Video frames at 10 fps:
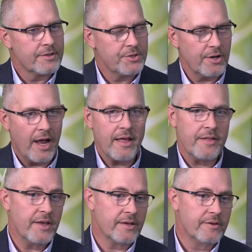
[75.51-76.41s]
Sure. I
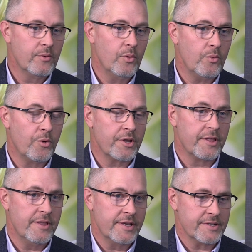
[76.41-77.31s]
think one of the
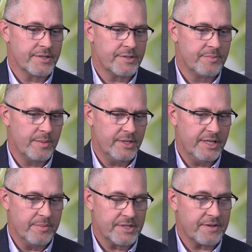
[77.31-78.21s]
things is maybe
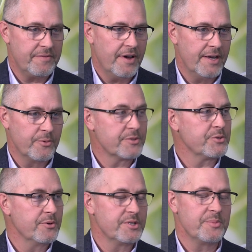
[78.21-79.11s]
demystifying what
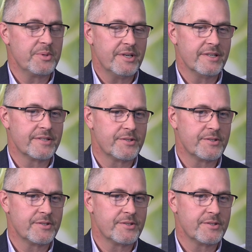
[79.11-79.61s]
stewardship is.